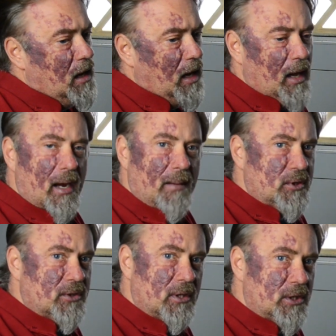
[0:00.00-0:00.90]
and I'm
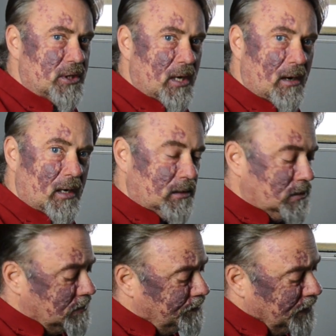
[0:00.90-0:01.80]
just going to share it.
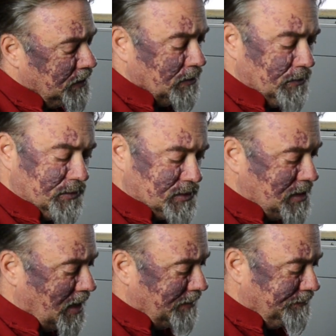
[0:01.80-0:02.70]
You know, it's
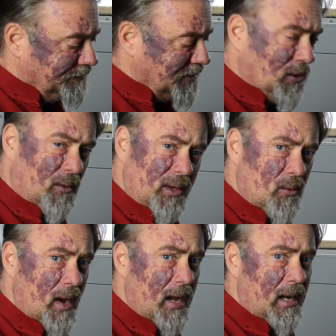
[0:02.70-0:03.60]
not the only
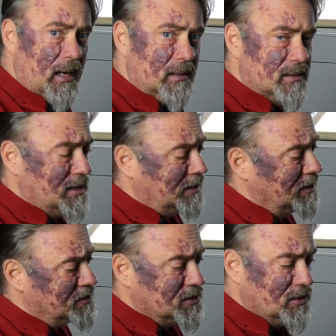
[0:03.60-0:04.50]
way, it's not
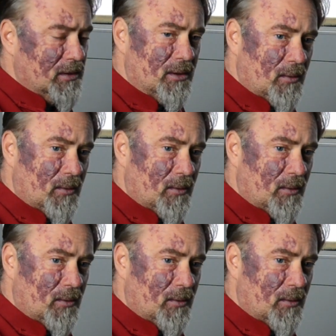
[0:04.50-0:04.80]
necessarily the